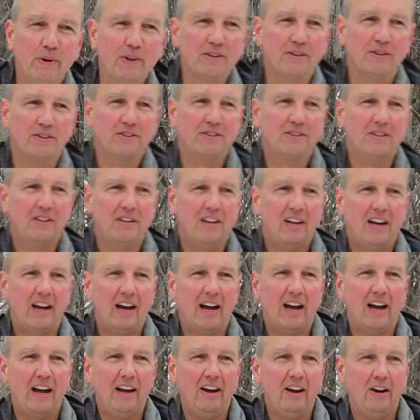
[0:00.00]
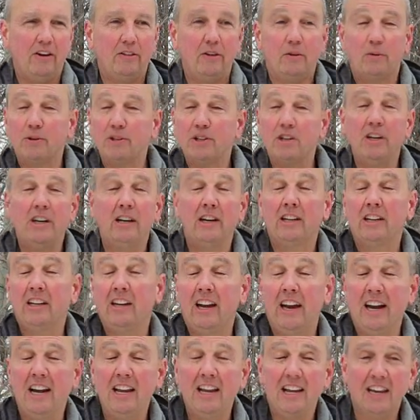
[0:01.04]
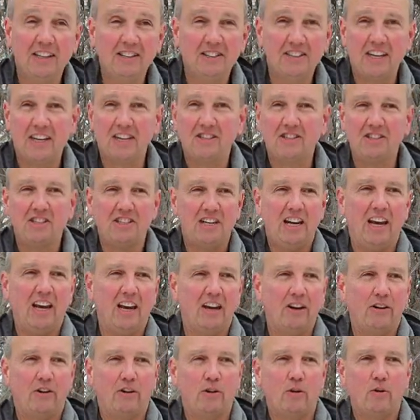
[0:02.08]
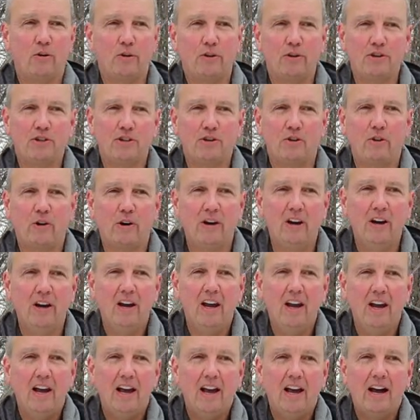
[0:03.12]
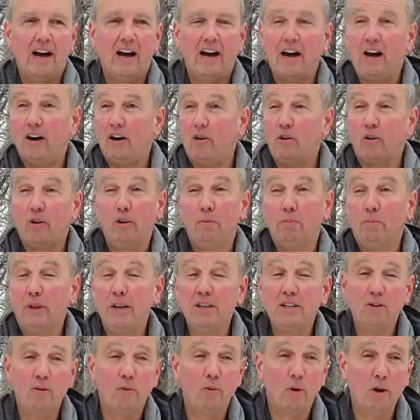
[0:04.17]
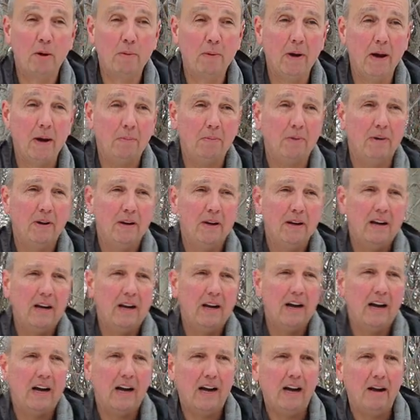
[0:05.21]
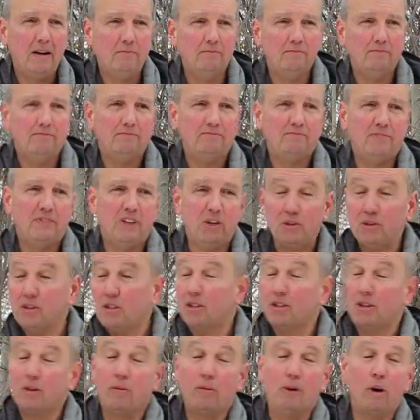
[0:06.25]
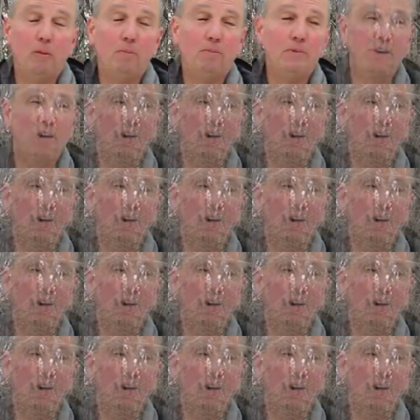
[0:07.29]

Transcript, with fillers: whistles uh, here. There wasn't any concession stand or corner store uh, or a place to warm up. Um, there's just a rope